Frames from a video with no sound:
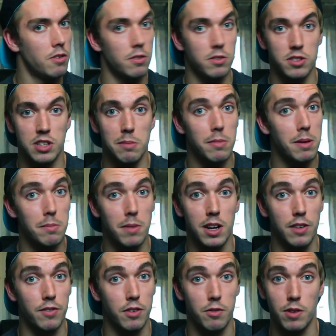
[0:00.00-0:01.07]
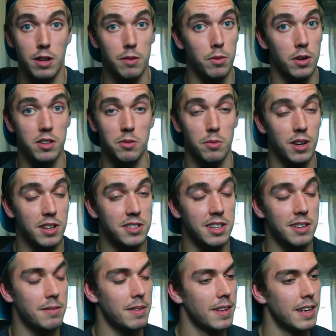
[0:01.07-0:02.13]
You can send me money if you really wanted to waste
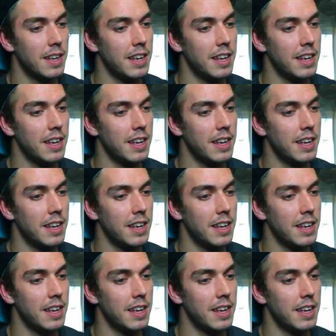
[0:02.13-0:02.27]
it.